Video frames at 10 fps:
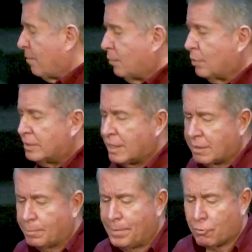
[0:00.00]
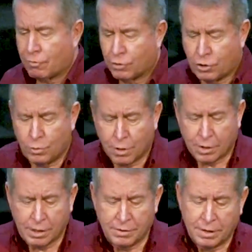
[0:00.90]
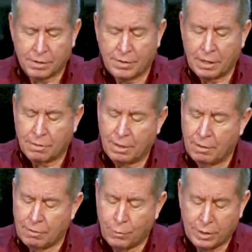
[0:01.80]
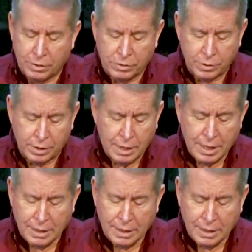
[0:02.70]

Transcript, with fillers: If you want to take a picture of the QRL there, that's an easy way to do it.